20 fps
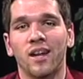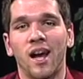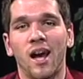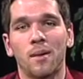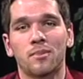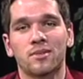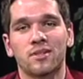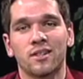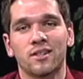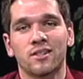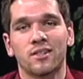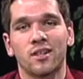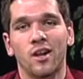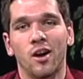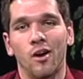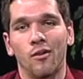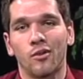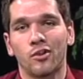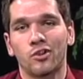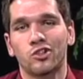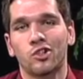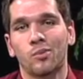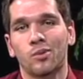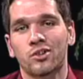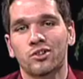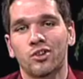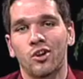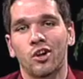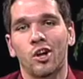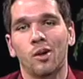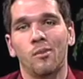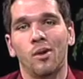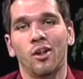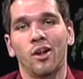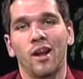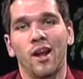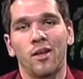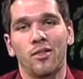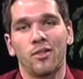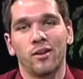absence of their superstar Carmelo
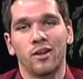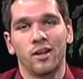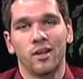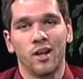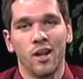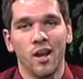Anthony.